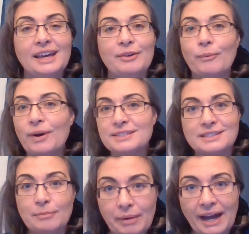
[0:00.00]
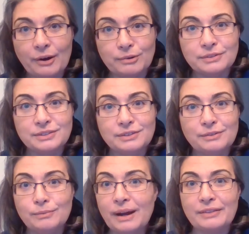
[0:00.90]
It wasn't about
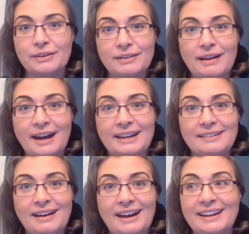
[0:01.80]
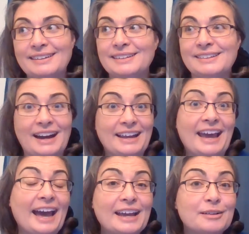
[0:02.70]
whether or not I
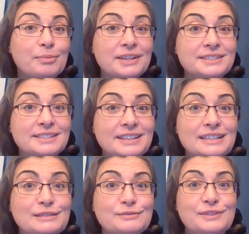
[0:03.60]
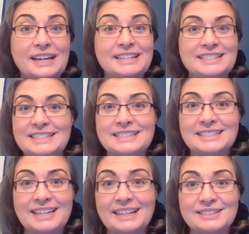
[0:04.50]
had a place to live that
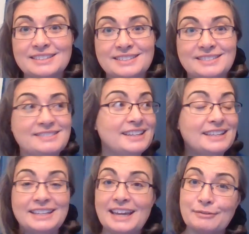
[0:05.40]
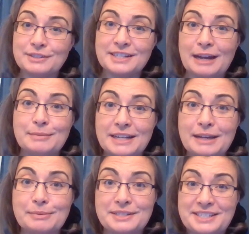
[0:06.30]
didn't get stinky every time a
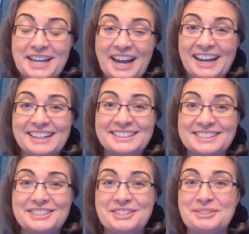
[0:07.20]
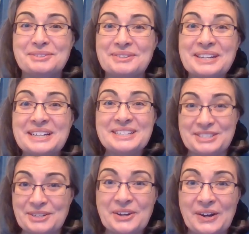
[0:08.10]
neighbor decided
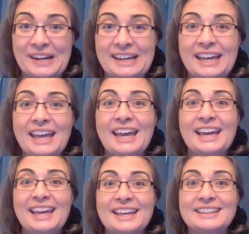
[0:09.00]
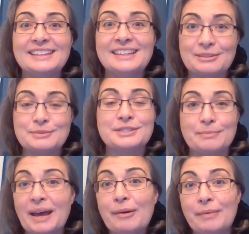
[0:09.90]
to cook. It was
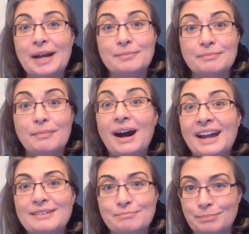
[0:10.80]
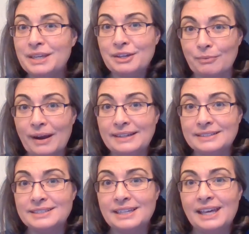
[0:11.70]
about my being
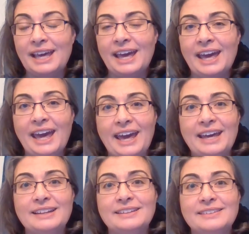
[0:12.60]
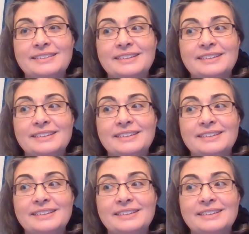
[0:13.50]
right. And